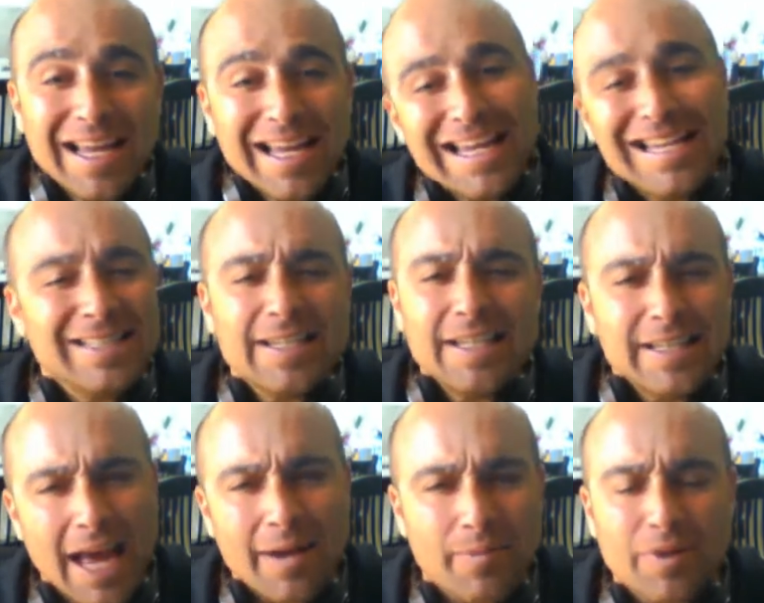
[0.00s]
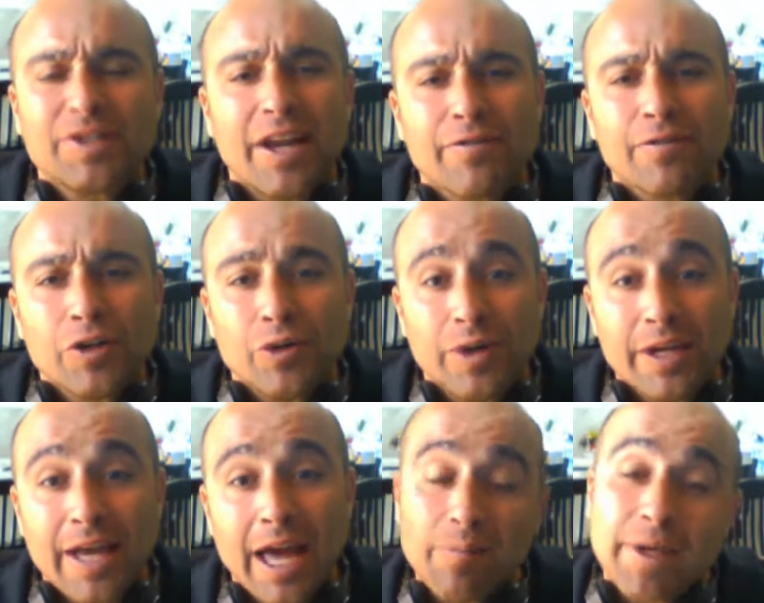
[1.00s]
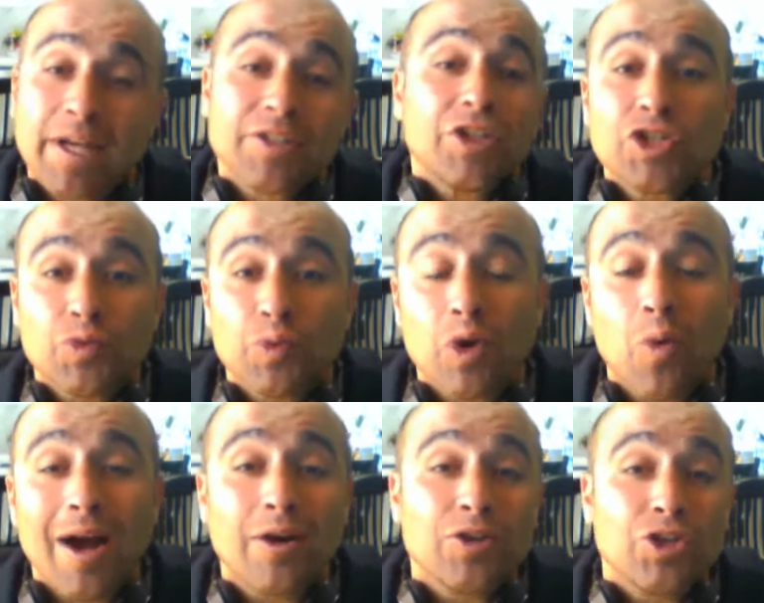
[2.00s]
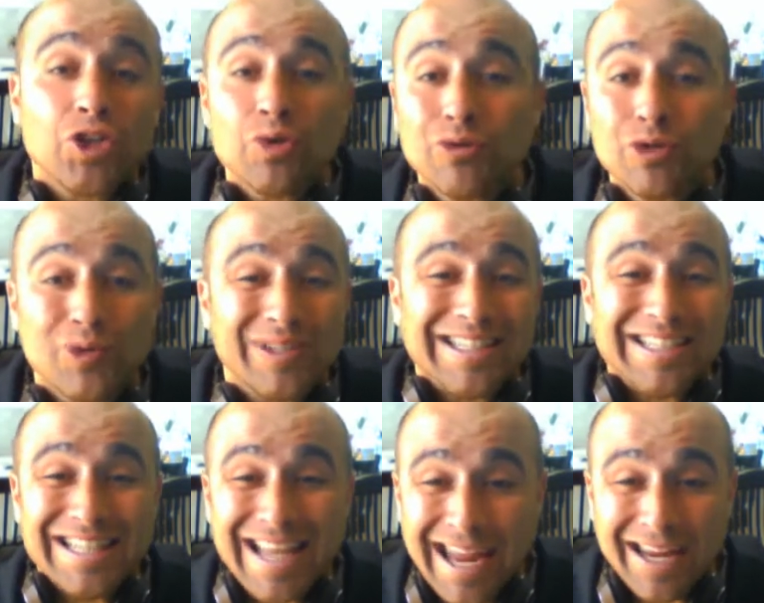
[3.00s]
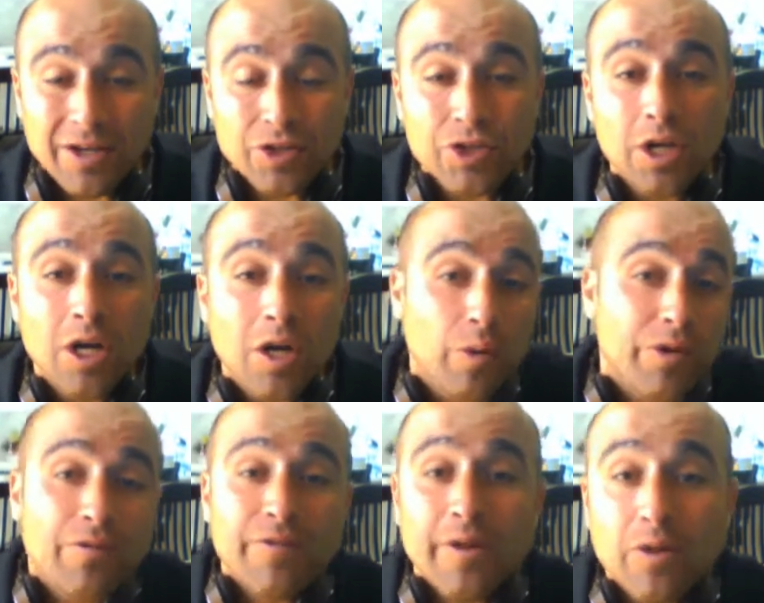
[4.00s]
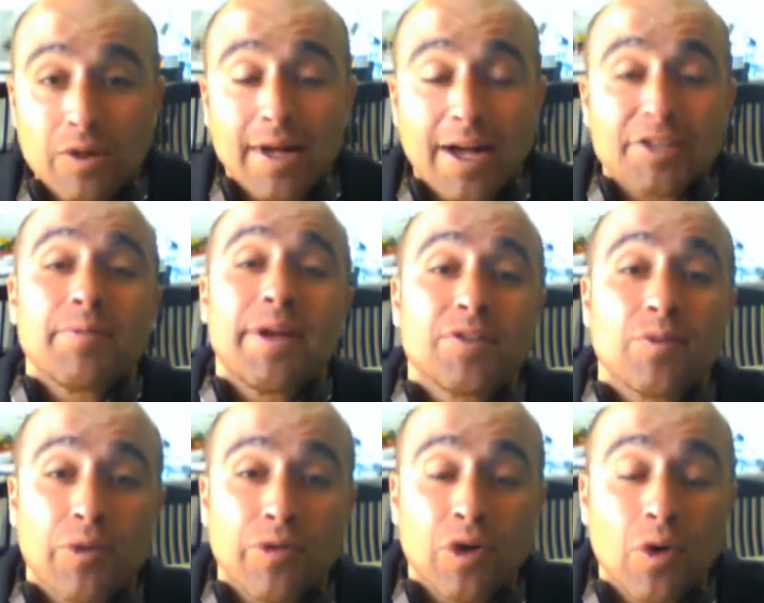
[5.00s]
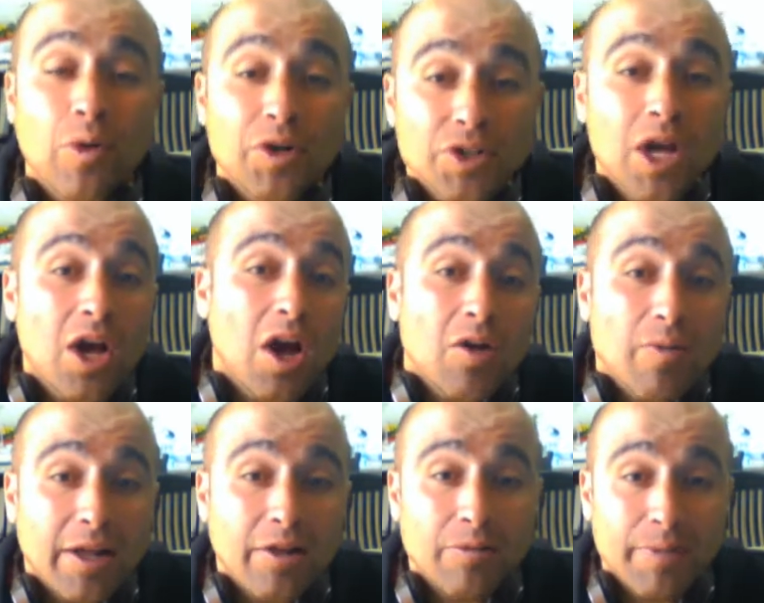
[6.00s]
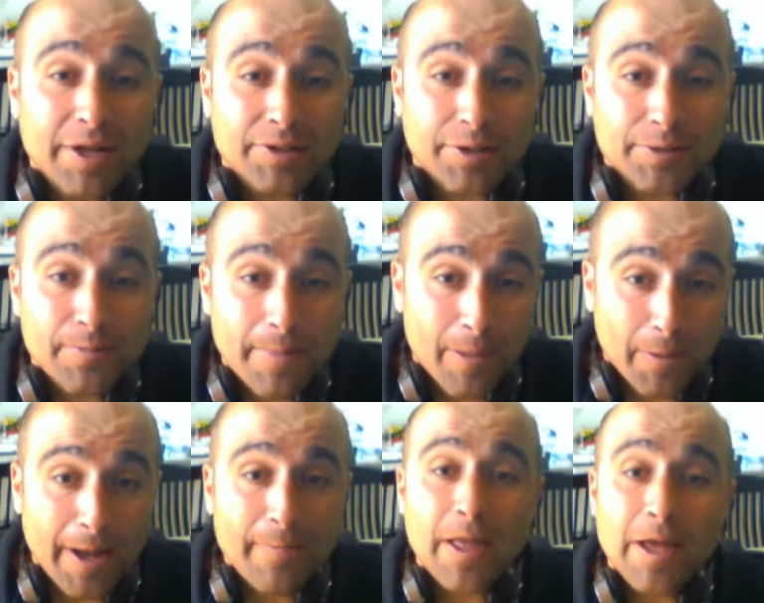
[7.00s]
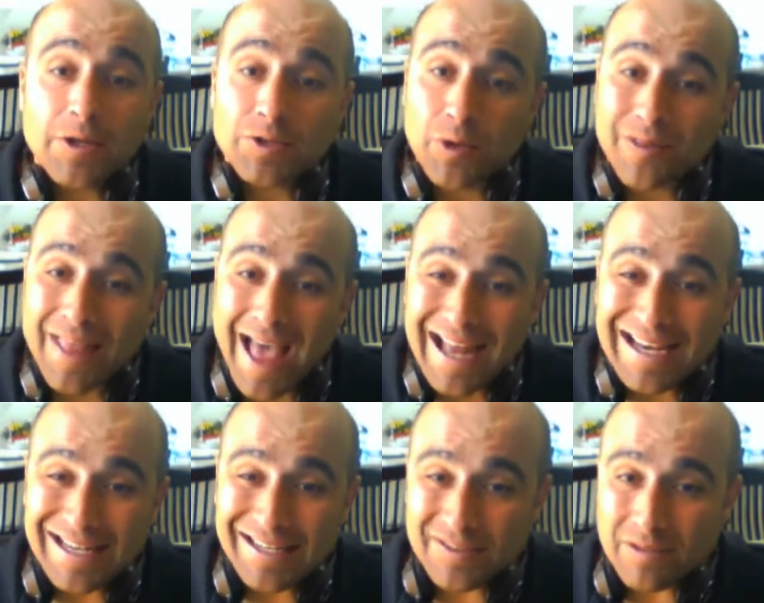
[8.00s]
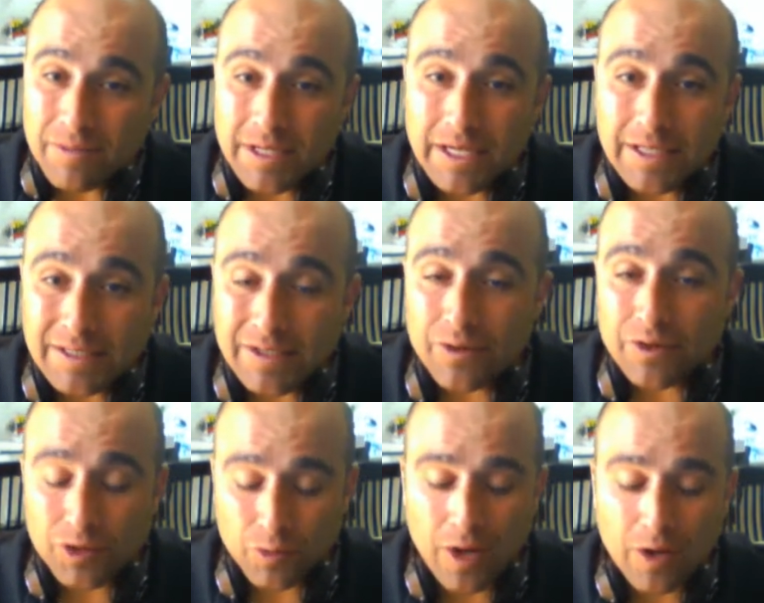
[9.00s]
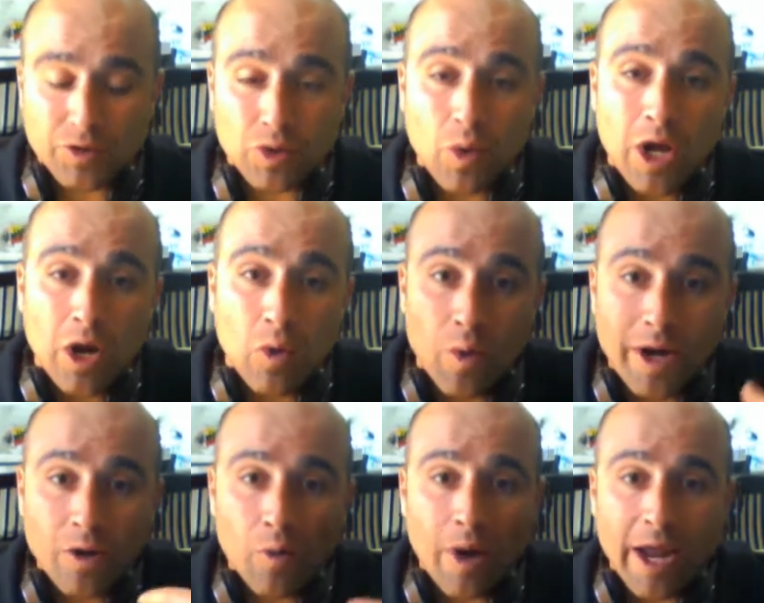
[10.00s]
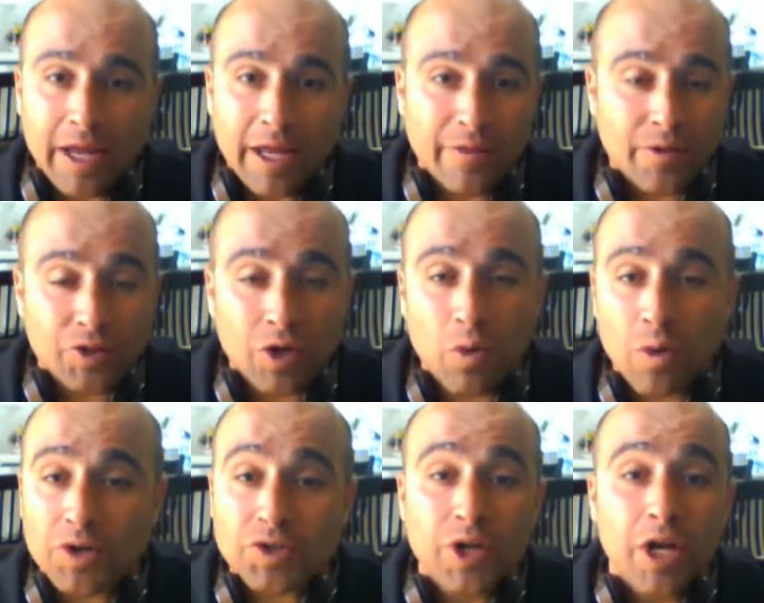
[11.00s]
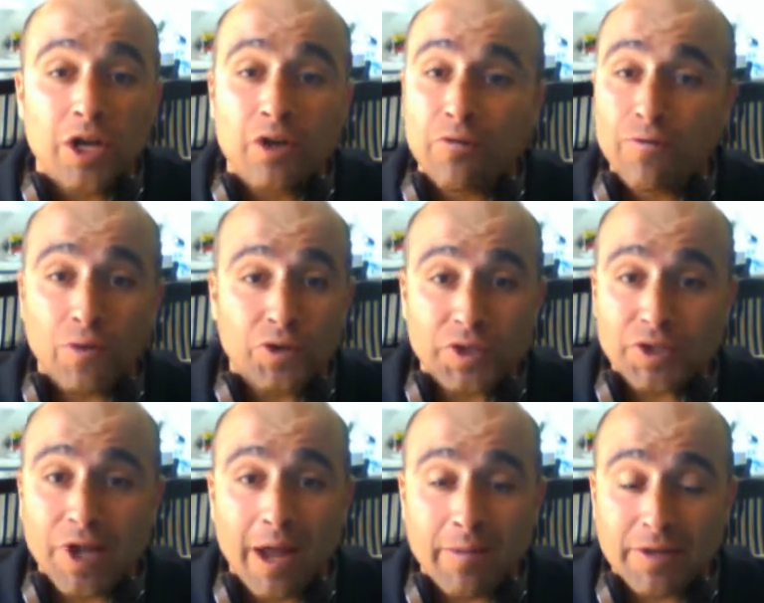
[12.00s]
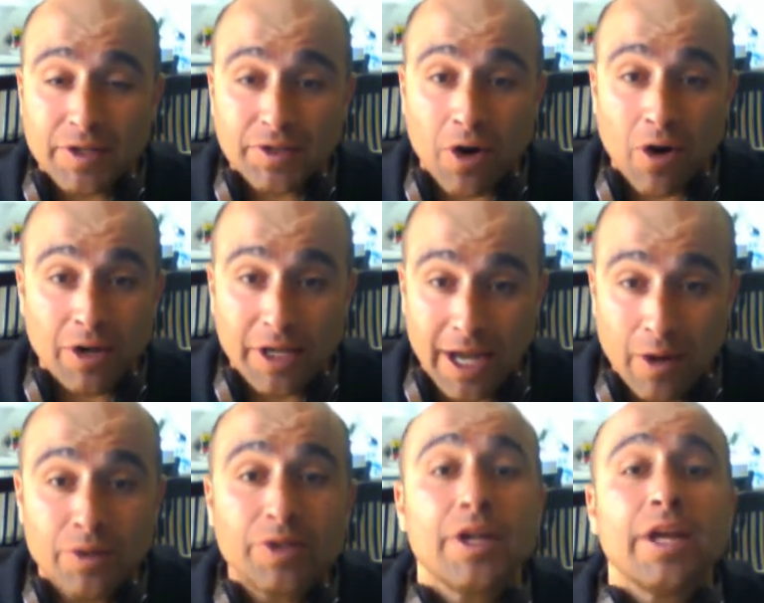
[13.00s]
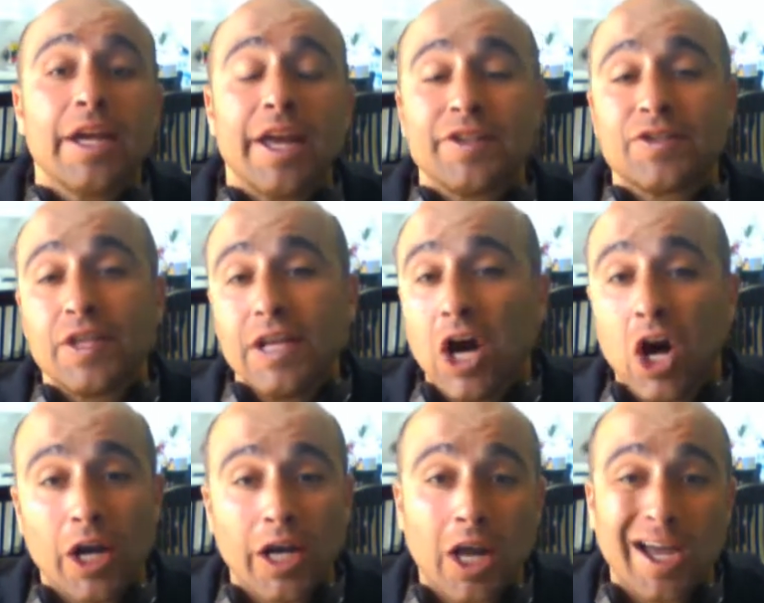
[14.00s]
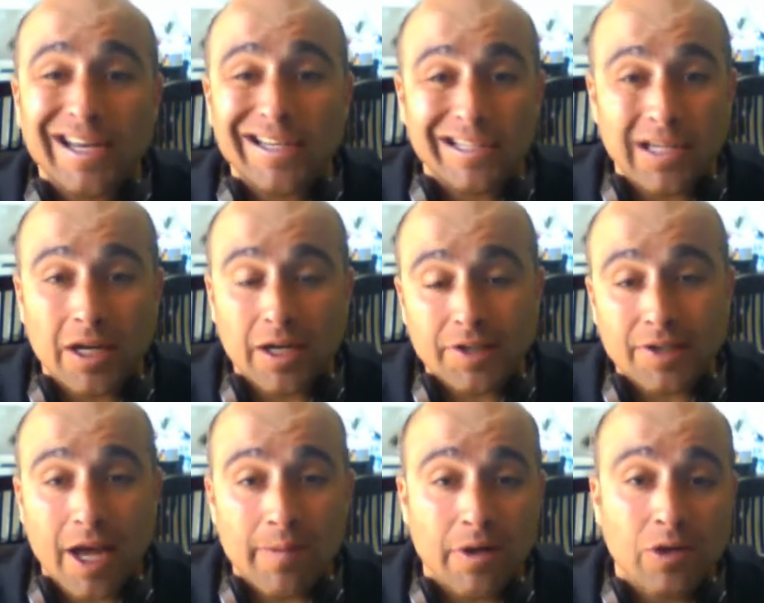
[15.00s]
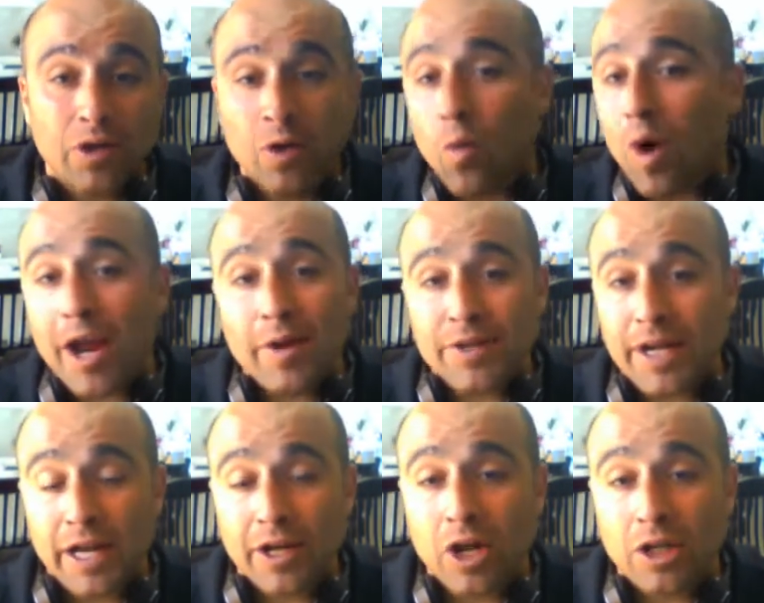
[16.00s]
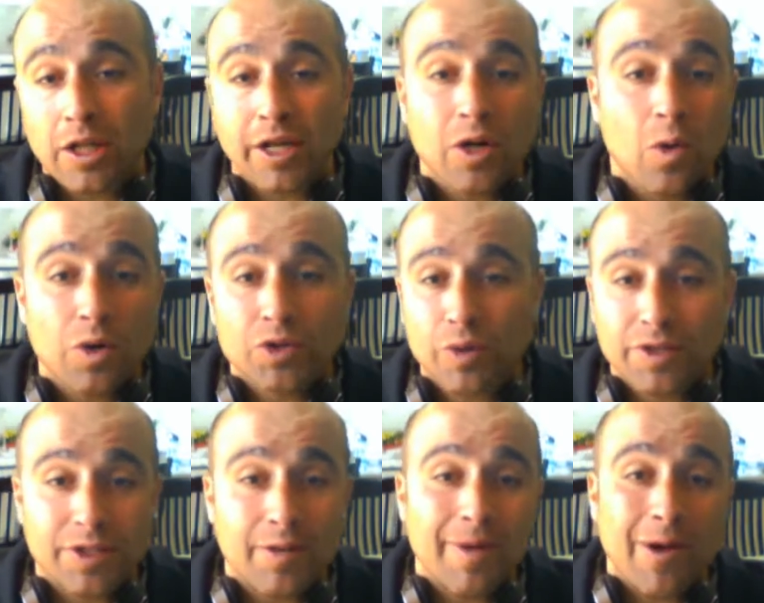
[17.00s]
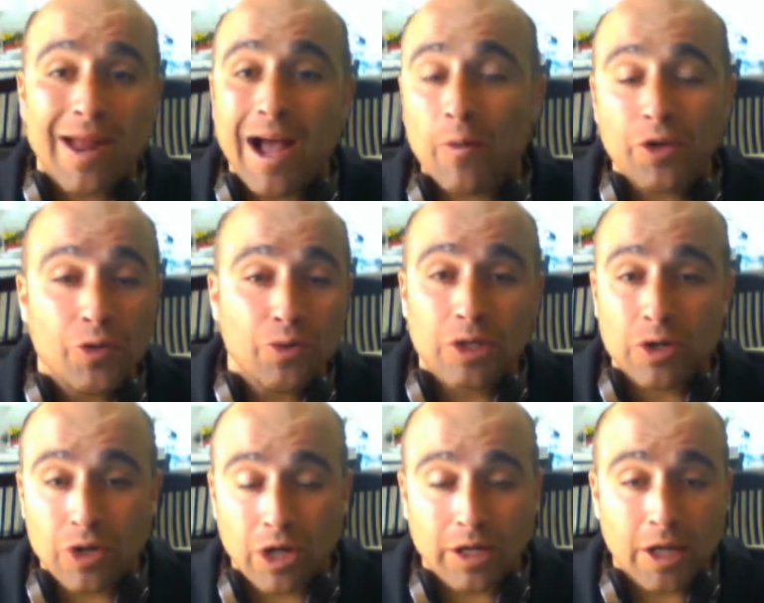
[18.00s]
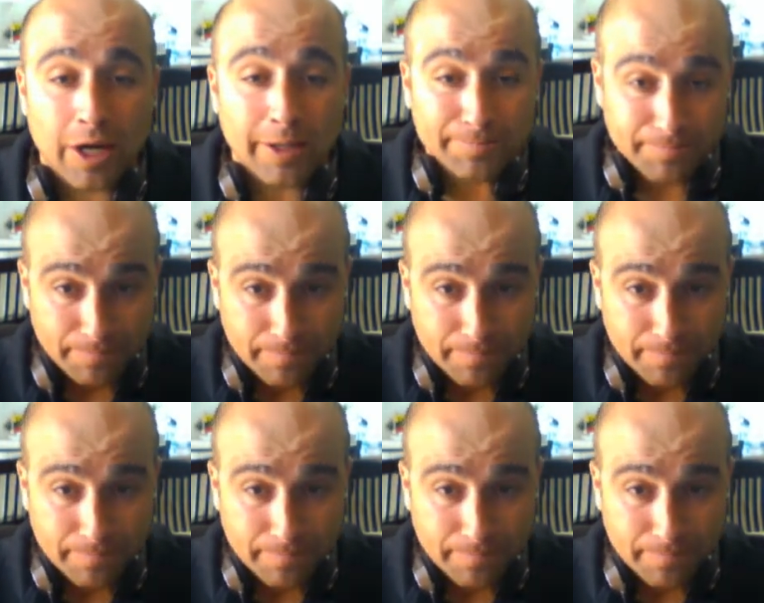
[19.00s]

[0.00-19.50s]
easy 10% for you to get because it just requires you to engage with your fellow classmates and with the course on a regular basis. Okay, so that needs to be considered as well. So right away in this course, your first assignment is already out. It's the online assignment. Why are you taking an online course? What's it about? How will you learn online?